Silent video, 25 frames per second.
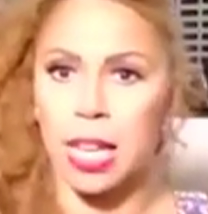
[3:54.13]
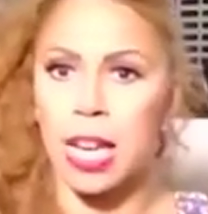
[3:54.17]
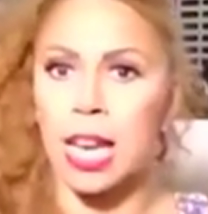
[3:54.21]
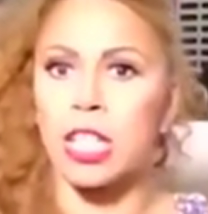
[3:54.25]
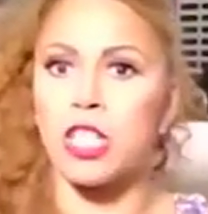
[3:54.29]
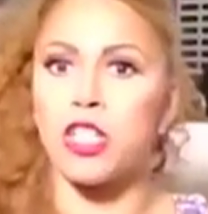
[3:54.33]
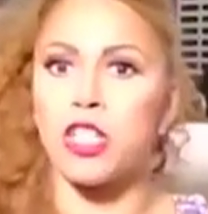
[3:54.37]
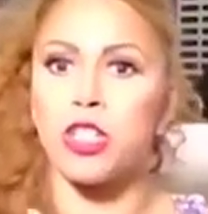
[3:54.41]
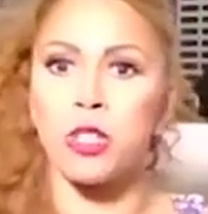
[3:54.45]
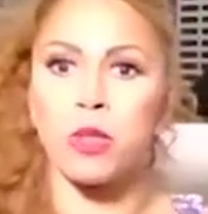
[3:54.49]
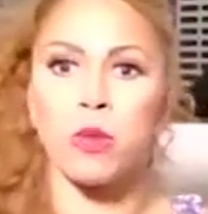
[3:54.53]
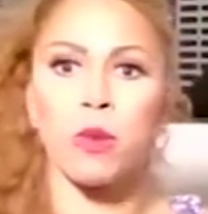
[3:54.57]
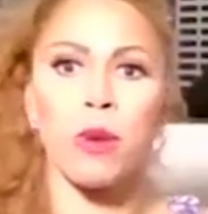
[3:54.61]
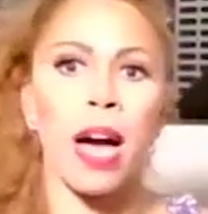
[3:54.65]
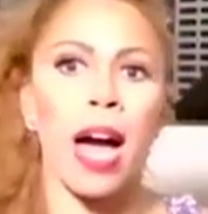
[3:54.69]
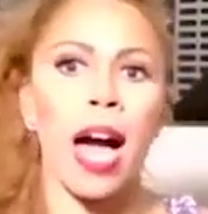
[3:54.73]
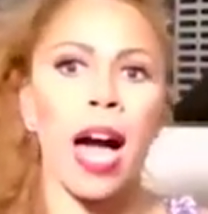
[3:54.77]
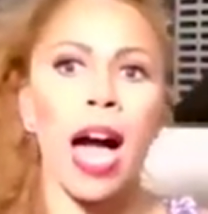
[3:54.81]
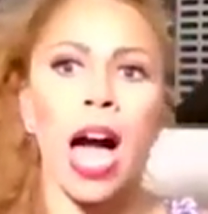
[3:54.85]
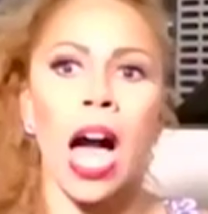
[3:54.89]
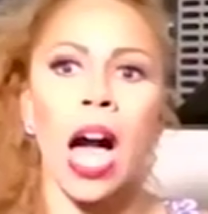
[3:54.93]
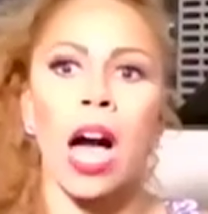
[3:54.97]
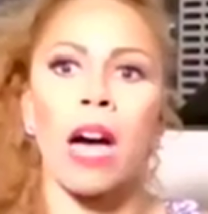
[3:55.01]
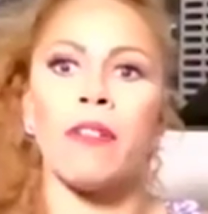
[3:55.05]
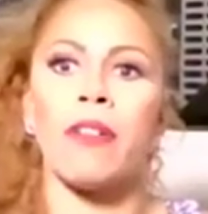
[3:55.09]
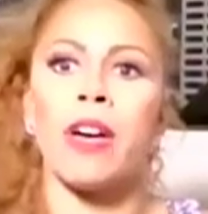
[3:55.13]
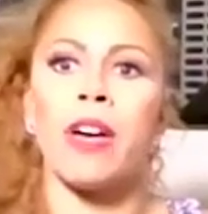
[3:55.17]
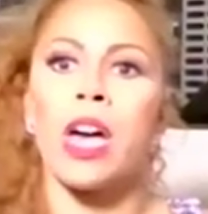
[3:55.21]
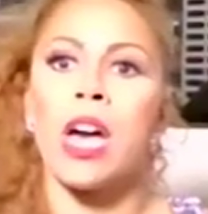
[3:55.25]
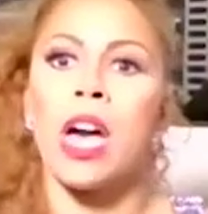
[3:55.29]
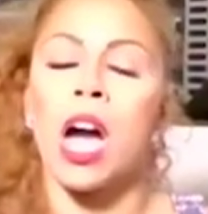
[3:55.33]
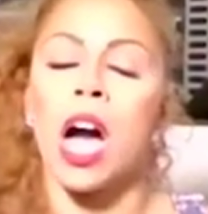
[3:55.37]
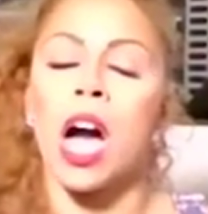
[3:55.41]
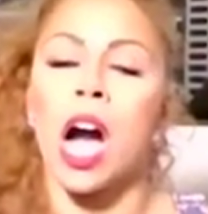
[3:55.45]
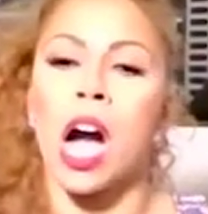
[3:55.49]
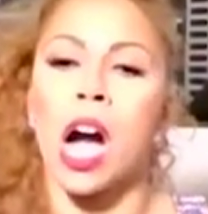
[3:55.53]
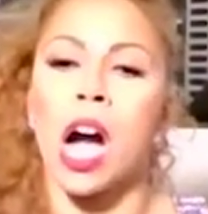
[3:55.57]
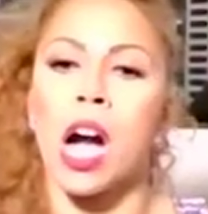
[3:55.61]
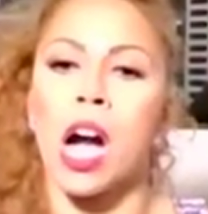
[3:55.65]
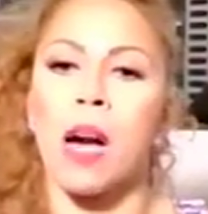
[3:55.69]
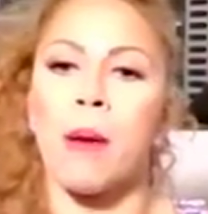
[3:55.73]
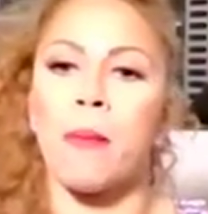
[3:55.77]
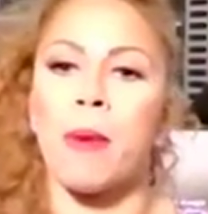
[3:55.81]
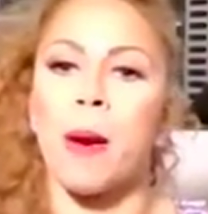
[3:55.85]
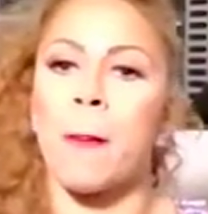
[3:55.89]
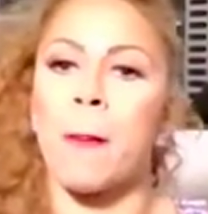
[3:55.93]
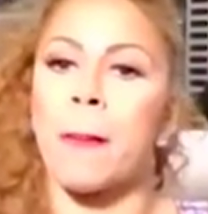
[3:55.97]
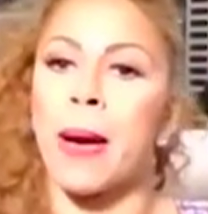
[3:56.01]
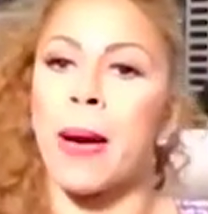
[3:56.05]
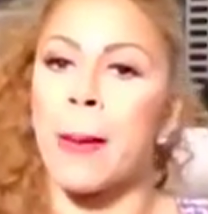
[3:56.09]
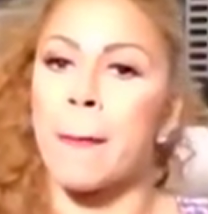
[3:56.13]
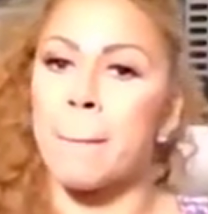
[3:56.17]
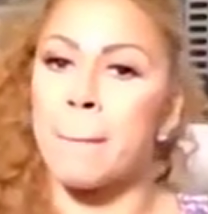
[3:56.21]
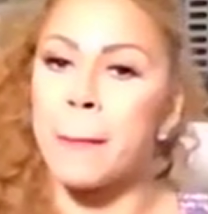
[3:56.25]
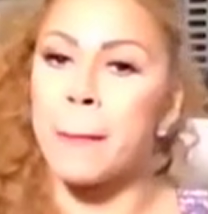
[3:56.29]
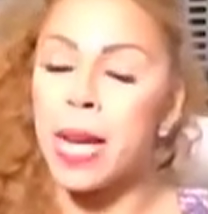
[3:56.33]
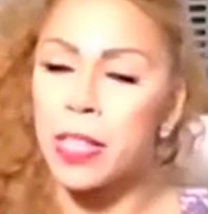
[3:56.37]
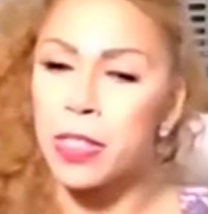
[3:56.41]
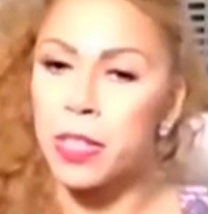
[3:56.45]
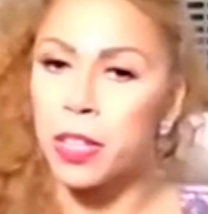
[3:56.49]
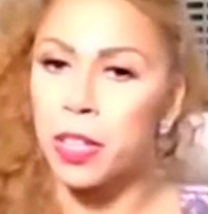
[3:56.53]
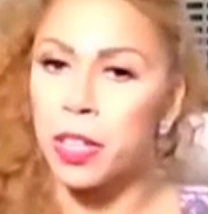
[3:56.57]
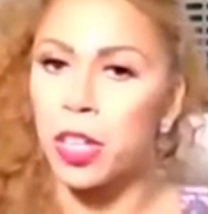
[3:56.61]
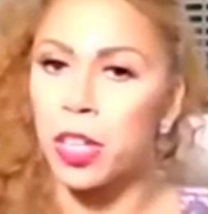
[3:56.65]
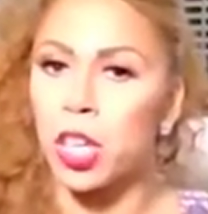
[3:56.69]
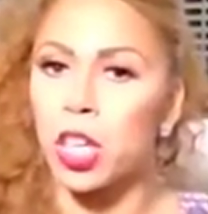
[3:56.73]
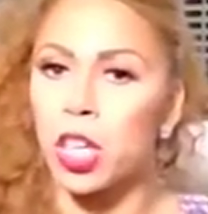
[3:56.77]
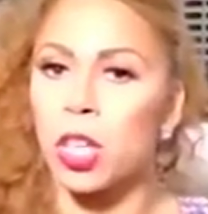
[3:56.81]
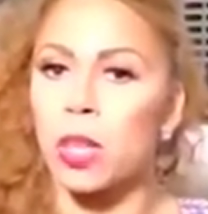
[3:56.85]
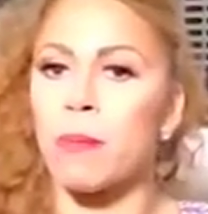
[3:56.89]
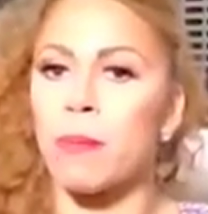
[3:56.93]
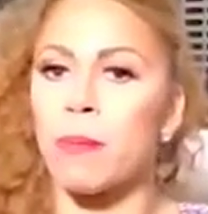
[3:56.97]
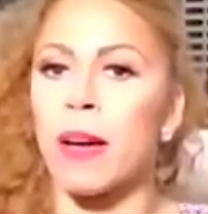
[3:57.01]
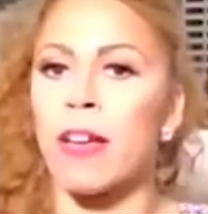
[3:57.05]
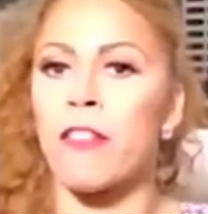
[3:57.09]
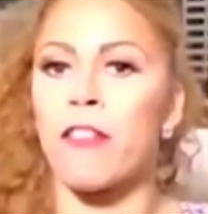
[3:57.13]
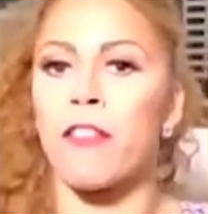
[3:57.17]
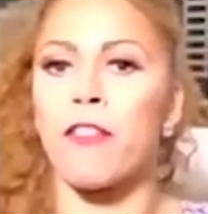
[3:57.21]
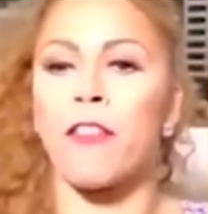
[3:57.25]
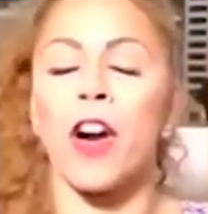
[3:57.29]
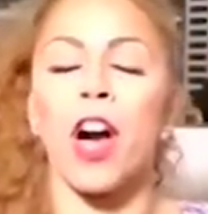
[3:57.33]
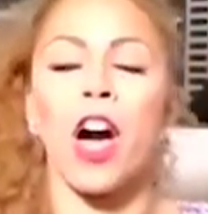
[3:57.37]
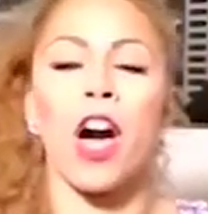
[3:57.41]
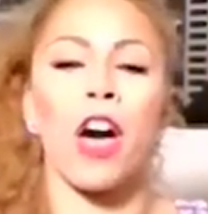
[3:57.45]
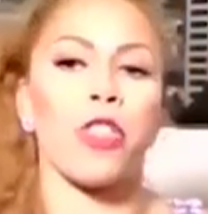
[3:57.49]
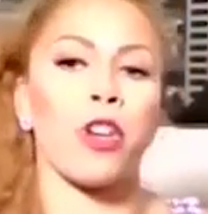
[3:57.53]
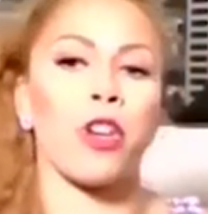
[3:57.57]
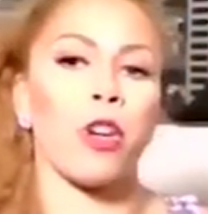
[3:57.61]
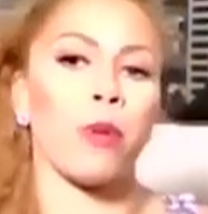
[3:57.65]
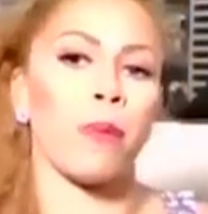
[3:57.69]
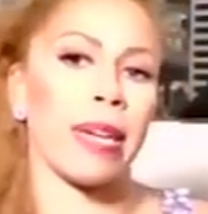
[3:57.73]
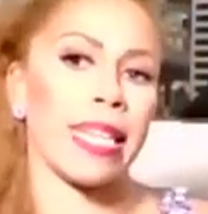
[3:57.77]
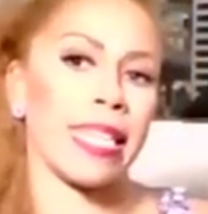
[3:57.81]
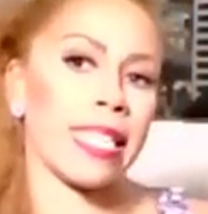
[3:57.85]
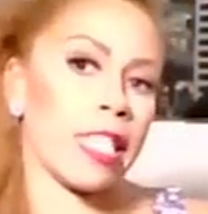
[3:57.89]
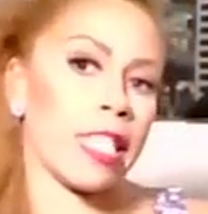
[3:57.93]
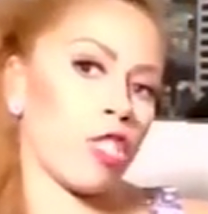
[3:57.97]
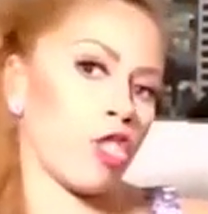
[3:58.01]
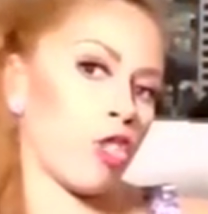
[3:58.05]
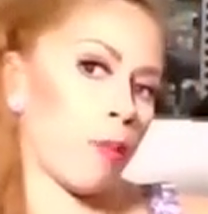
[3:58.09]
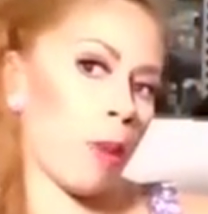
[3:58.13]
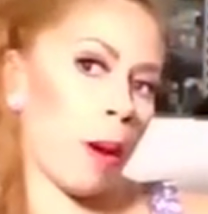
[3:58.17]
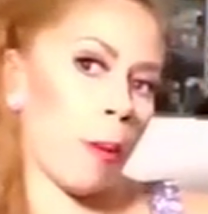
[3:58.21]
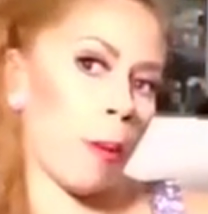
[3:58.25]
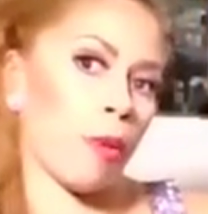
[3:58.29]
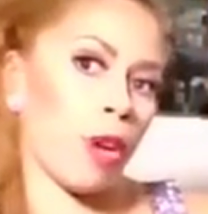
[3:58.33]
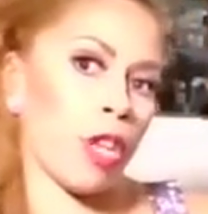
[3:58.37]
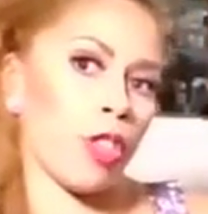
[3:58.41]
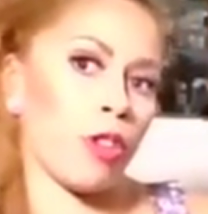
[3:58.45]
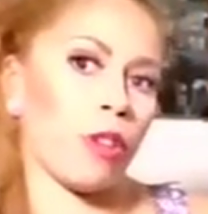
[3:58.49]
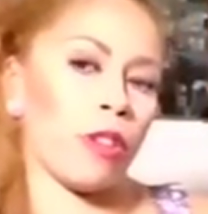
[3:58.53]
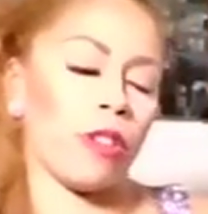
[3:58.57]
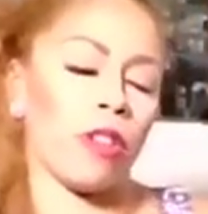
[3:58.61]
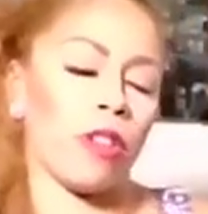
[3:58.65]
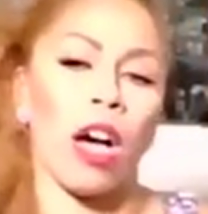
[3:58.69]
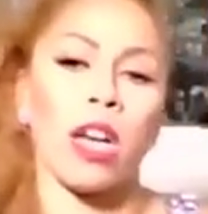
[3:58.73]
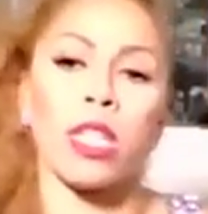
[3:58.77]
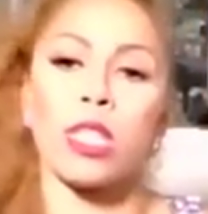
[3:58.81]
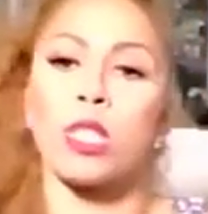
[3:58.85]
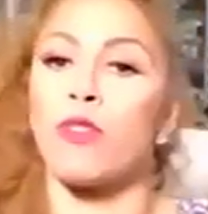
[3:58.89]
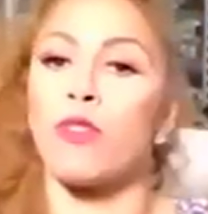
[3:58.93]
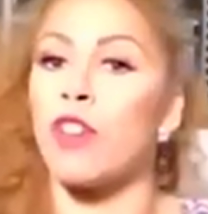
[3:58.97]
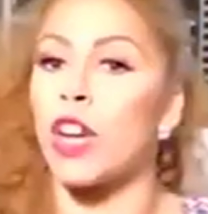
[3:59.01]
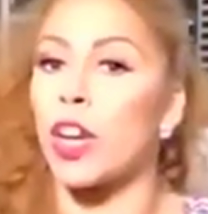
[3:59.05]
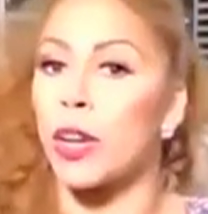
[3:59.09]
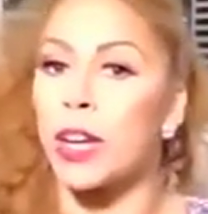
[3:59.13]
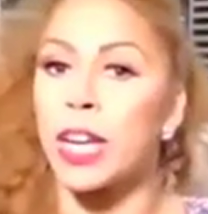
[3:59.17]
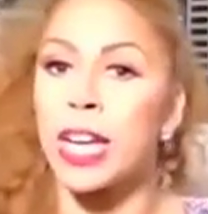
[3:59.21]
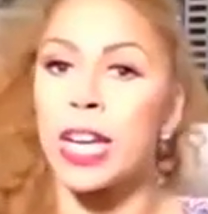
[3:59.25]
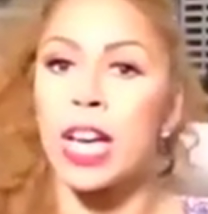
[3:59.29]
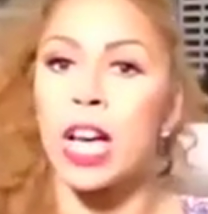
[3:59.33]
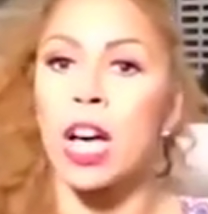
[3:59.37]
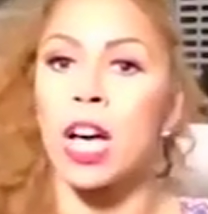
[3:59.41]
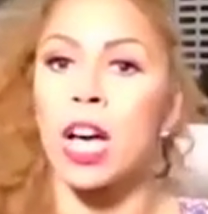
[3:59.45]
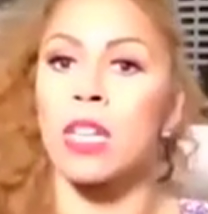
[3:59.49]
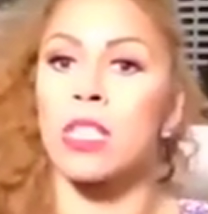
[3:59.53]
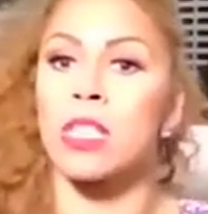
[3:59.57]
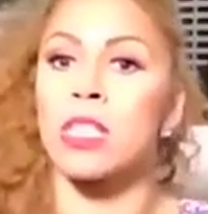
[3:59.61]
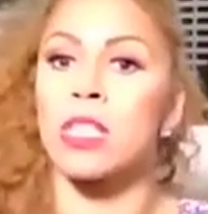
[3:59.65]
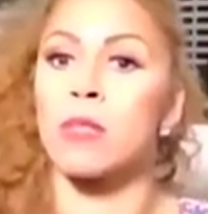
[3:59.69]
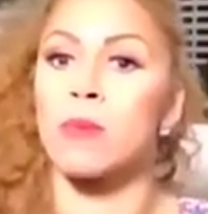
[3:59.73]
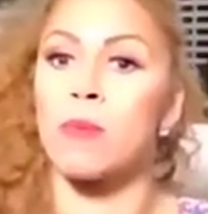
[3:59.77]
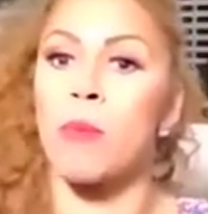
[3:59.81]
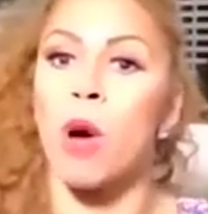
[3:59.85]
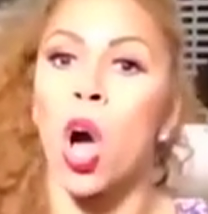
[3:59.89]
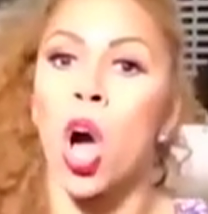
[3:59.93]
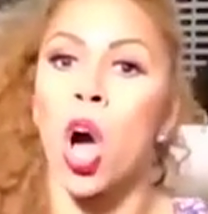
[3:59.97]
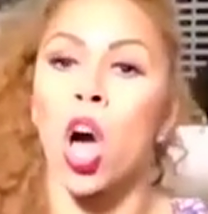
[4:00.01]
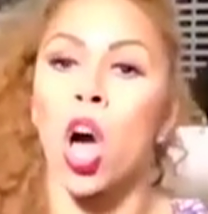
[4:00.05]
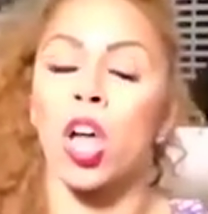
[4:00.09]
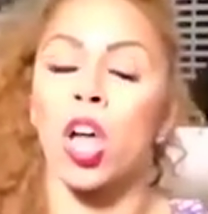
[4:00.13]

I do have my mother, my father, my sister, my brother-in-law. It's very small